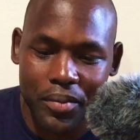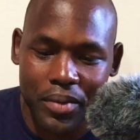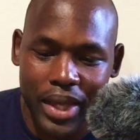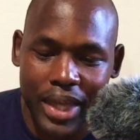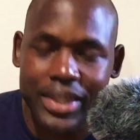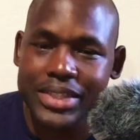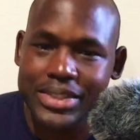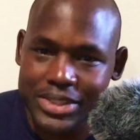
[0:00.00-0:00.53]

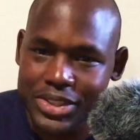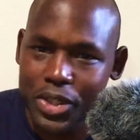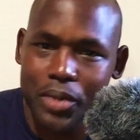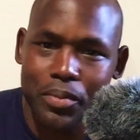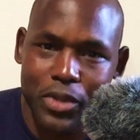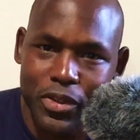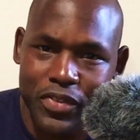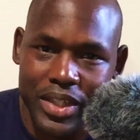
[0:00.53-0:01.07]
this is her
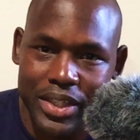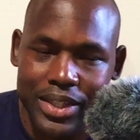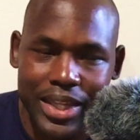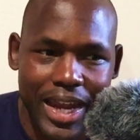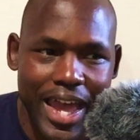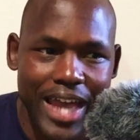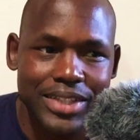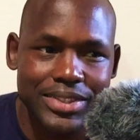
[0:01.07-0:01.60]
movie that
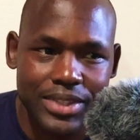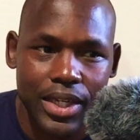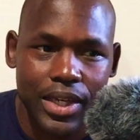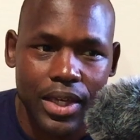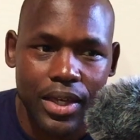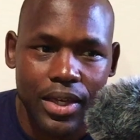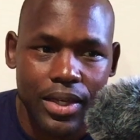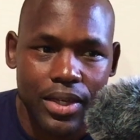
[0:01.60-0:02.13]
has,
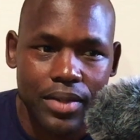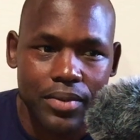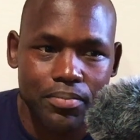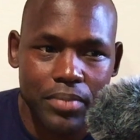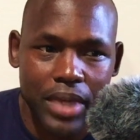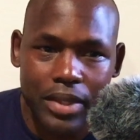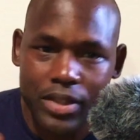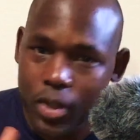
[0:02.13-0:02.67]

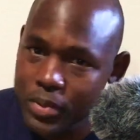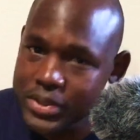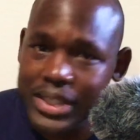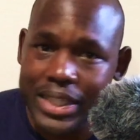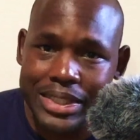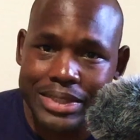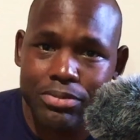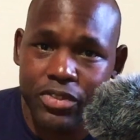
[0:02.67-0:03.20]
make no
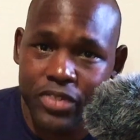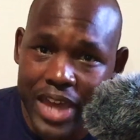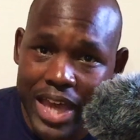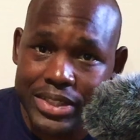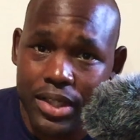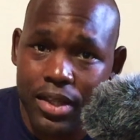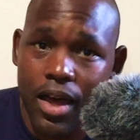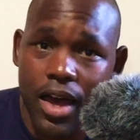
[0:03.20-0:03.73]
mistake, this movie
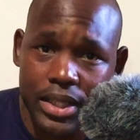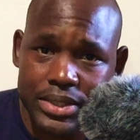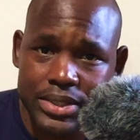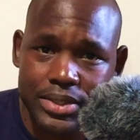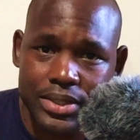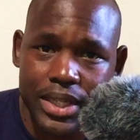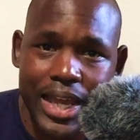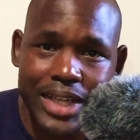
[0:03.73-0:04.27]
has
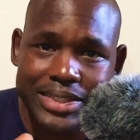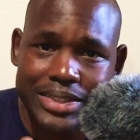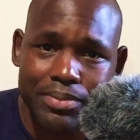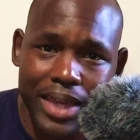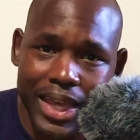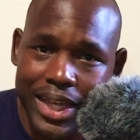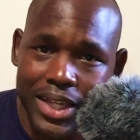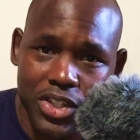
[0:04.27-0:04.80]
claws. It has some
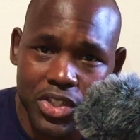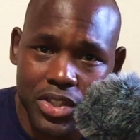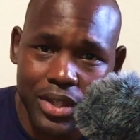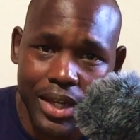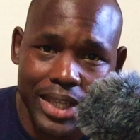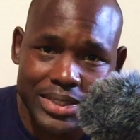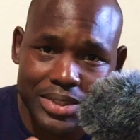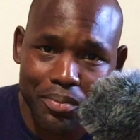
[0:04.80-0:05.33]
edge. It
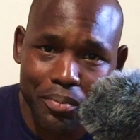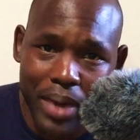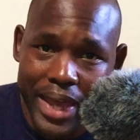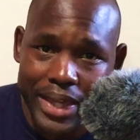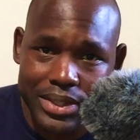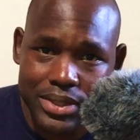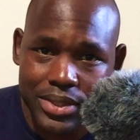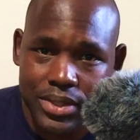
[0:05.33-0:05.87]
has some
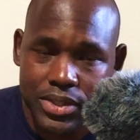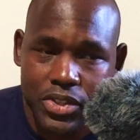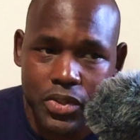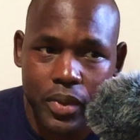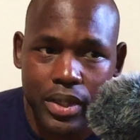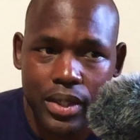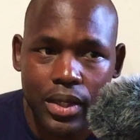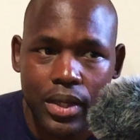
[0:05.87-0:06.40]
bite to it.